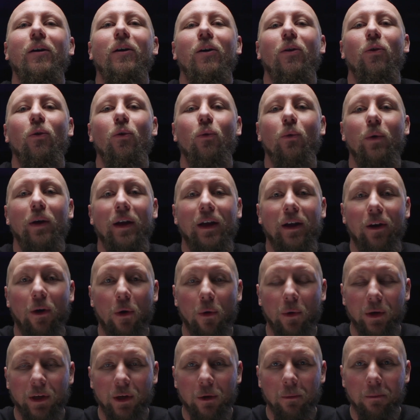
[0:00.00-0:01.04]
We
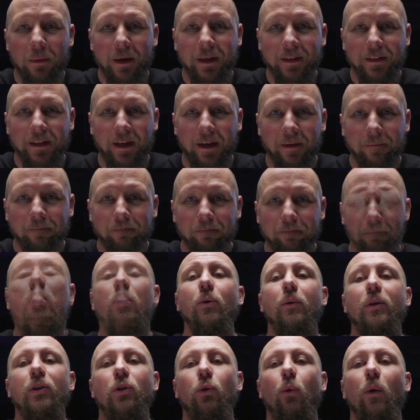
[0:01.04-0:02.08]
owe you big time. So
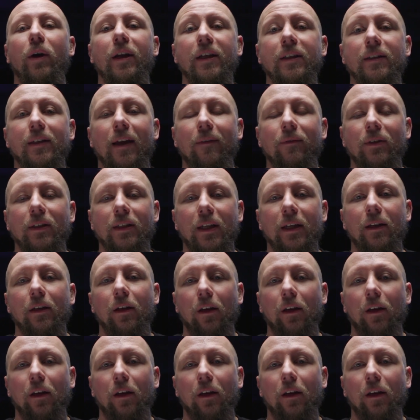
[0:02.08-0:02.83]
in 2017,